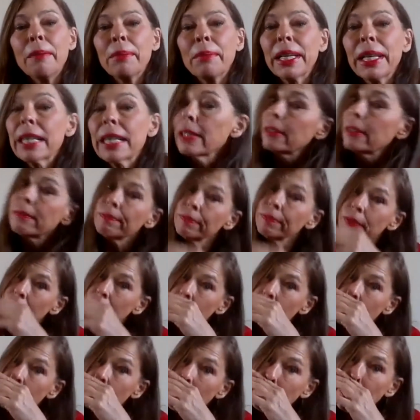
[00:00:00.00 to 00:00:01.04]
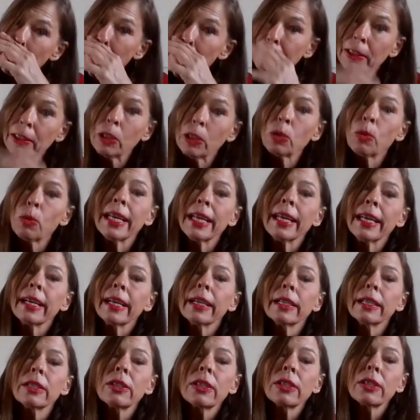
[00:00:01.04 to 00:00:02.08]
because frankly, after 20
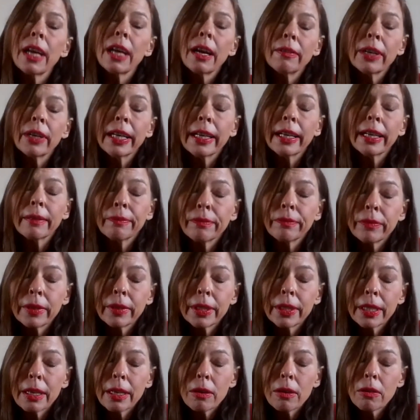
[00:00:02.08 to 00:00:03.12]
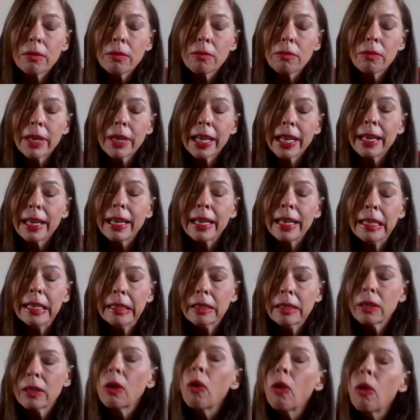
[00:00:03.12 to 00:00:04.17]
years covering really
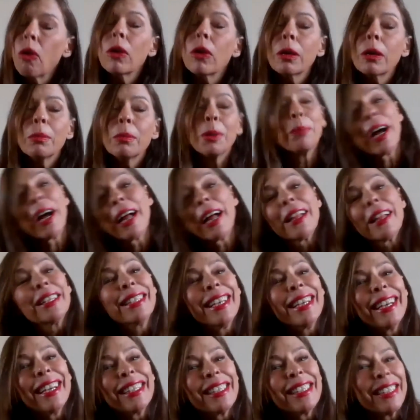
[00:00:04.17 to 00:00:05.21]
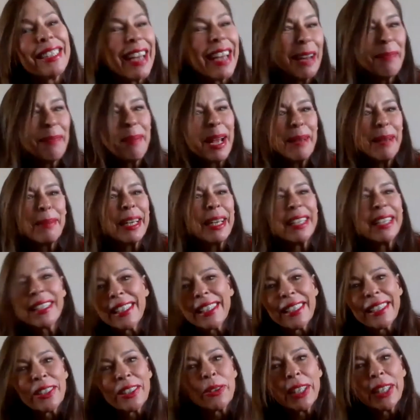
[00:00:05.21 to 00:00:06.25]
horrible politics, dead
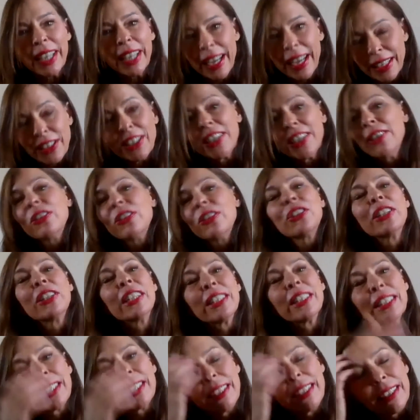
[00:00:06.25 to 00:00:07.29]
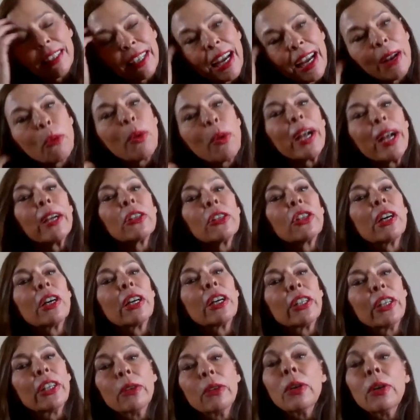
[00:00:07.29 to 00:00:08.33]
babies, and going to executions, kind of wears
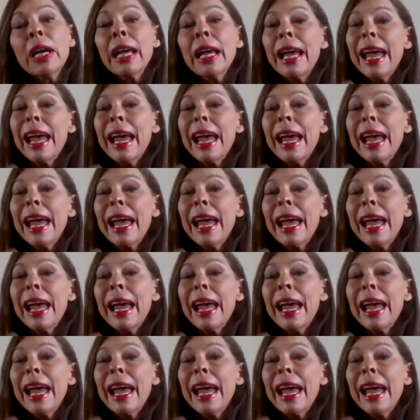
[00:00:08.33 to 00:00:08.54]
on you.